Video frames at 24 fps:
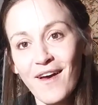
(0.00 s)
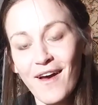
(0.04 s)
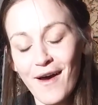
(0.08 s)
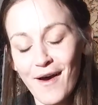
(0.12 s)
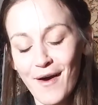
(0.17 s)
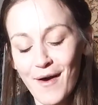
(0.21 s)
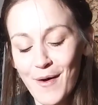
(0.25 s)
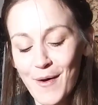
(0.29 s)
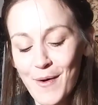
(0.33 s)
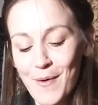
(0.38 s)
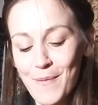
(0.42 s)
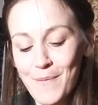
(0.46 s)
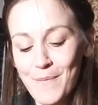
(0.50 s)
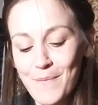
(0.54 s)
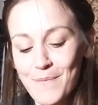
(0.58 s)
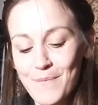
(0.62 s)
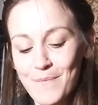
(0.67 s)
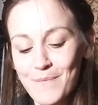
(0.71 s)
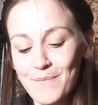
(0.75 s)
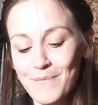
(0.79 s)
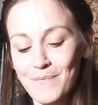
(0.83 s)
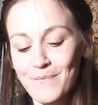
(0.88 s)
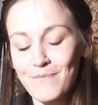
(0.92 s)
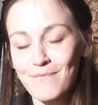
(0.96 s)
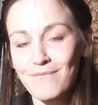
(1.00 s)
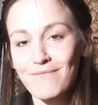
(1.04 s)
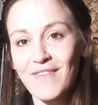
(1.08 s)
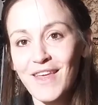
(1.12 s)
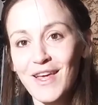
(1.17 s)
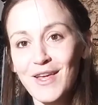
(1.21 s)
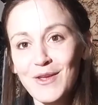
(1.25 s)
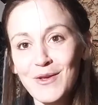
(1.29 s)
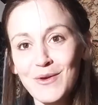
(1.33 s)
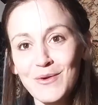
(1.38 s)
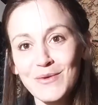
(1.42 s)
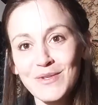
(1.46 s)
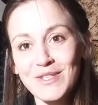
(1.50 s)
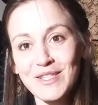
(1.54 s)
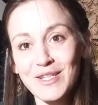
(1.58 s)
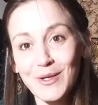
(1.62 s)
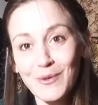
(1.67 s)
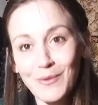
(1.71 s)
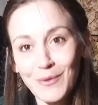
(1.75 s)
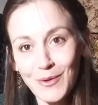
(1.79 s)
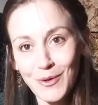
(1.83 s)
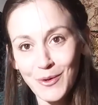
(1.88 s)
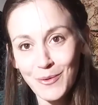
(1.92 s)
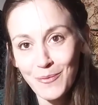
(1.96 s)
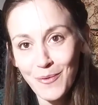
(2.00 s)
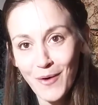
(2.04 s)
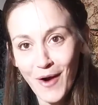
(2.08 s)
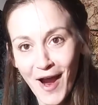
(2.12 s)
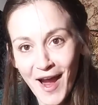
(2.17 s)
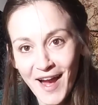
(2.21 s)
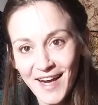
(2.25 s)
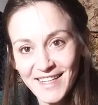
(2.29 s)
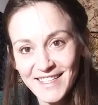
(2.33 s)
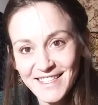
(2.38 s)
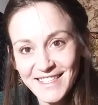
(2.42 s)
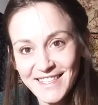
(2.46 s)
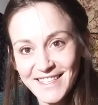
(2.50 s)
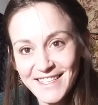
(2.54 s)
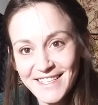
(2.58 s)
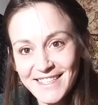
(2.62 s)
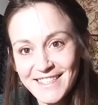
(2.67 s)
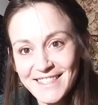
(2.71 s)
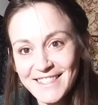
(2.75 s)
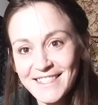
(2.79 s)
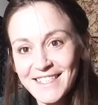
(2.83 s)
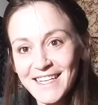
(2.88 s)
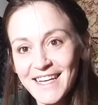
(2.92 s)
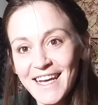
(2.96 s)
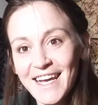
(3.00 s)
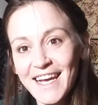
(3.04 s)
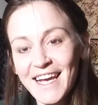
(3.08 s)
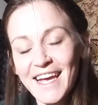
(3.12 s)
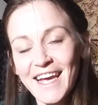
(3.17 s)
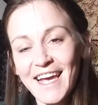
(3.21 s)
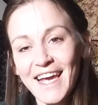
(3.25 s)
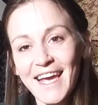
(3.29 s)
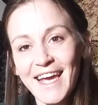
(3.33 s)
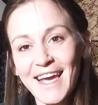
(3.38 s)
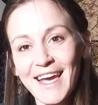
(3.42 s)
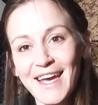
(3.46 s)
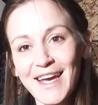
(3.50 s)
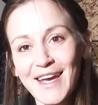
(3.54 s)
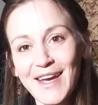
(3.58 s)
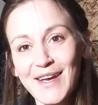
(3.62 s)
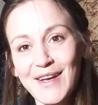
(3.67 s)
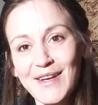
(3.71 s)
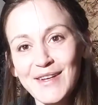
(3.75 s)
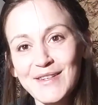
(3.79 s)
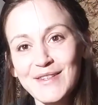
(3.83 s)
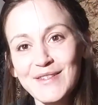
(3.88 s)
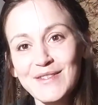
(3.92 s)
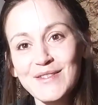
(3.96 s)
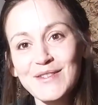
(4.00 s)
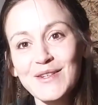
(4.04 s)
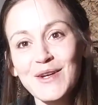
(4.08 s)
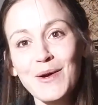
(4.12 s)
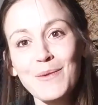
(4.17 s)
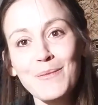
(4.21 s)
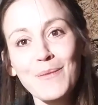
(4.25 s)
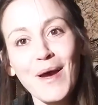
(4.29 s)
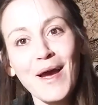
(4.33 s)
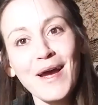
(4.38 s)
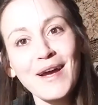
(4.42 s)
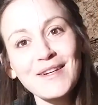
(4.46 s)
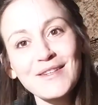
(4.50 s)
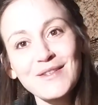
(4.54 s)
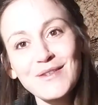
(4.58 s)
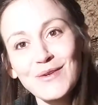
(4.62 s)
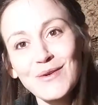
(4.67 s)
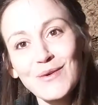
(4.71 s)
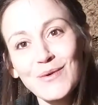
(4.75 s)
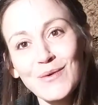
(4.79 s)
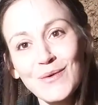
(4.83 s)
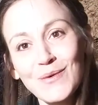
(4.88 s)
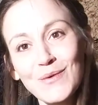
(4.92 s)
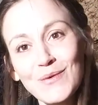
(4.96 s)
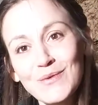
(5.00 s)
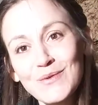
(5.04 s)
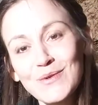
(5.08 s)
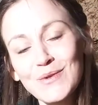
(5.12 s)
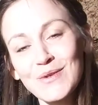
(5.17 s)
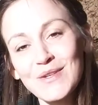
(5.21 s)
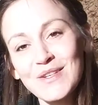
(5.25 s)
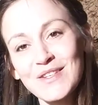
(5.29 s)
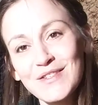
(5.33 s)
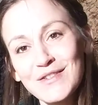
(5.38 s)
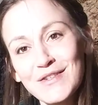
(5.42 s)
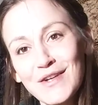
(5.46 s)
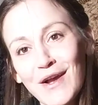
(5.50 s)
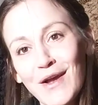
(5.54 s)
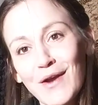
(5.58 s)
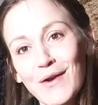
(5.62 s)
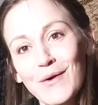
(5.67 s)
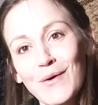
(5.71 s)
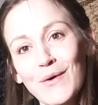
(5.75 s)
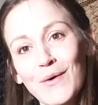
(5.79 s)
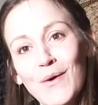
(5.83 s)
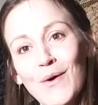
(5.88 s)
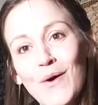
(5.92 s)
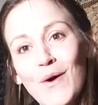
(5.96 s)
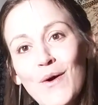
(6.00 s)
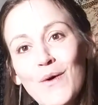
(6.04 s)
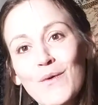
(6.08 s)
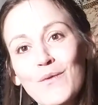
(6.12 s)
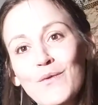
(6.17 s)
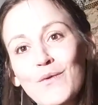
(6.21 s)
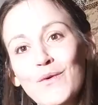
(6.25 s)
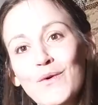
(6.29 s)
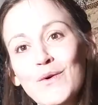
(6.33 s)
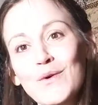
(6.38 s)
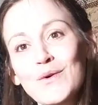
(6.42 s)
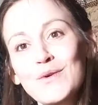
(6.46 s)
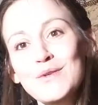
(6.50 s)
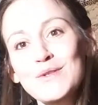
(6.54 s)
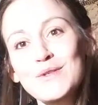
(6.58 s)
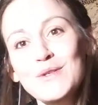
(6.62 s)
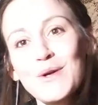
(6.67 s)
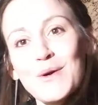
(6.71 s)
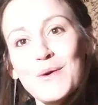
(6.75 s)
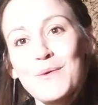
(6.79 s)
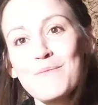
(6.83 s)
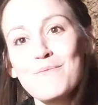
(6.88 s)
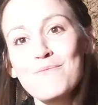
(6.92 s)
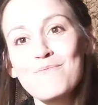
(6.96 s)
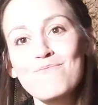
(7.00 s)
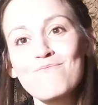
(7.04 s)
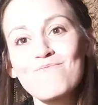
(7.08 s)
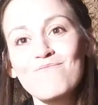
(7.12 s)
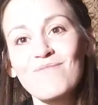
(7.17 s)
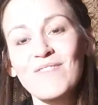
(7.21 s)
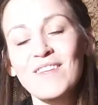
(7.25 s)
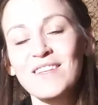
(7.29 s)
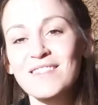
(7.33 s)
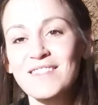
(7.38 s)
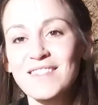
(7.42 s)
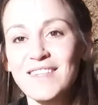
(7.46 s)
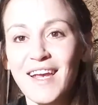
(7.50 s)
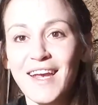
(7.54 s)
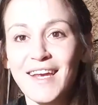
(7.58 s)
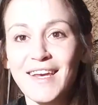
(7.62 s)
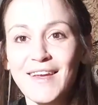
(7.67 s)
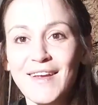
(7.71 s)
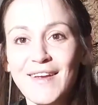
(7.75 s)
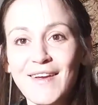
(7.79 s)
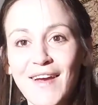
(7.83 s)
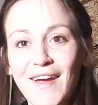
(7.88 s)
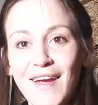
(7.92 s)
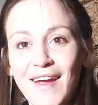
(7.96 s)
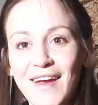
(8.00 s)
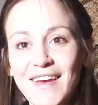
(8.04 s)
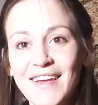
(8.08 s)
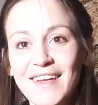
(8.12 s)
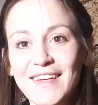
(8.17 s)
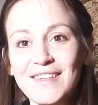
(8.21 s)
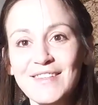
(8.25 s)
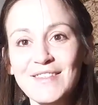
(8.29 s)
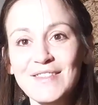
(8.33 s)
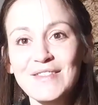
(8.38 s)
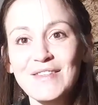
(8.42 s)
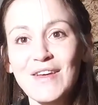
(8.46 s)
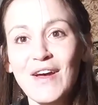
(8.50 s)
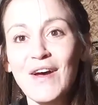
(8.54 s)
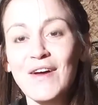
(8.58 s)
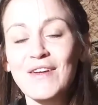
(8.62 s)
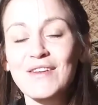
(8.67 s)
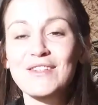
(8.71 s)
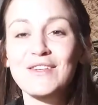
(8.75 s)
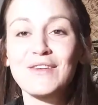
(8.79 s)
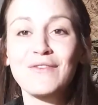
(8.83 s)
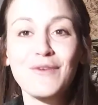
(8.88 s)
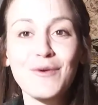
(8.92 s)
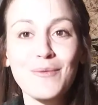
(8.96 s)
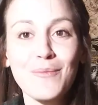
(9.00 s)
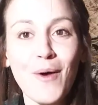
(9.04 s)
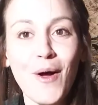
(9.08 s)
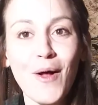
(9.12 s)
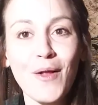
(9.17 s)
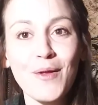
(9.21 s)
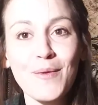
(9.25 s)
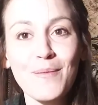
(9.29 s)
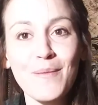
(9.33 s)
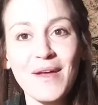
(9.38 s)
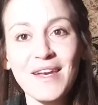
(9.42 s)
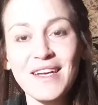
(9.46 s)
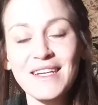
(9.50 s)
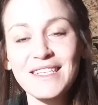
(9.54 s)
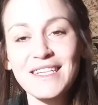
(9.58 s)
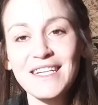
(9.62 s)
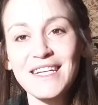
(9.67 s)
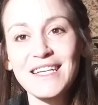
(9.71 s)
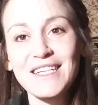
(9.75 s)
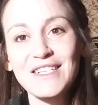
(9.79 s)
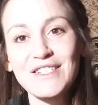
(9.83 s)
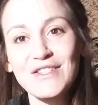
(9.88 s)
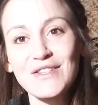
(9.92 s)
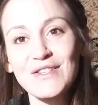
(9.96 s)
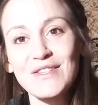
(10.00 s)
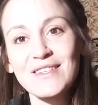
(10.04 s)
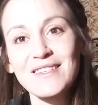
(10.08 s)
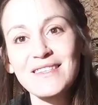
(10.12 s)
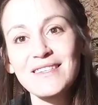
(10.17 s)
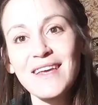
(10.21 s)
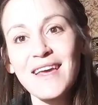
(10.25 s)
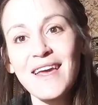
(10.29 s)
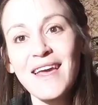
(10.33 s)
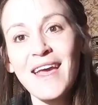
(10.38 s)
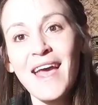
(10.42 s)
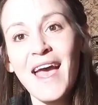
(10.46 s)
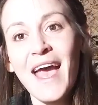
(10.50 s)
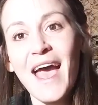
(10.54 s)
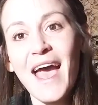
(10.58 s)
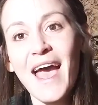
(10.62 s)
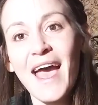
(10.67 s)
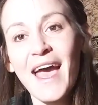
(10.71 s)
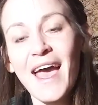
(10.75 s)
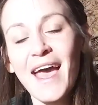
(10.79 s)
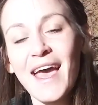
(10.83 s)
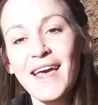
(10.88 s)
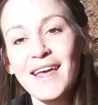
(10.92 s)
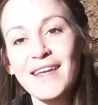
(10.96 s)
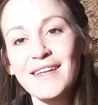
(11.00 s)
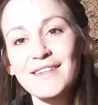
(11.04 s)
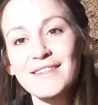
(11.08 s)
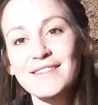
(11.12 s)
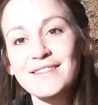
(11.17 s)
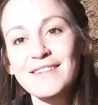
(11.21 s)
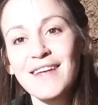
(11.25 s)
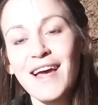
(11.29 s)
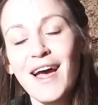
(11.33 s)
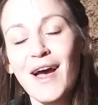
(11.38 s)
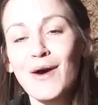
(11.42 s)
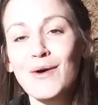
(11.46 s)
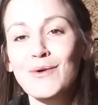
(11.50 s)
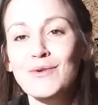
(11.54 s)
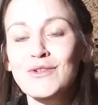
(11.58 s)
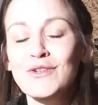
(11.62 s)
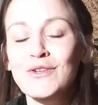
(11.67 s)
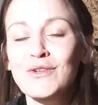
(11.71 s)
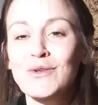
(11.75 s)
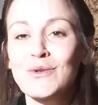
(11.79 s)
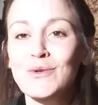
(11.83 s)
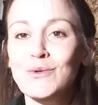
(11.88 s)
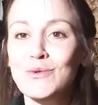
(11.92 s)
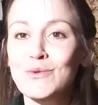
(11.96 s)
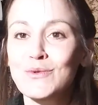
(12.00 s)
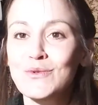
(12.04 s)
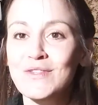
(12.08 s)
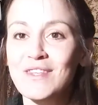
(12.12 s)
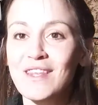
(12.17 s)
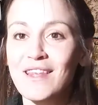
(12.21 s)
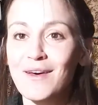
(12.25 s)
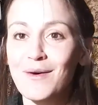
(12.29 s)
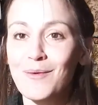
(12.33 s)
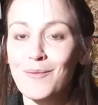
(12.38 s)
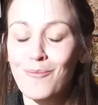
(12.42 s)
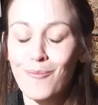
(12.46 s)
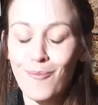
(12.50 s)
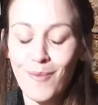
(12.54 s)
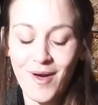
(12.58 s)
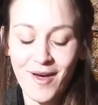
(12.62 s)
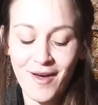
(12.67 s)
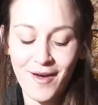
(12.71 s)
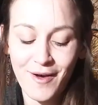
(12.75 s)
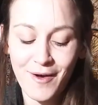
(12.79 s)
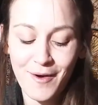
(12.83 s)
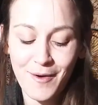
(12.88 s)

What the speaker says: that you stick with your practice and come back to this channel for some inciting guidance on different mala meditations and how to use them.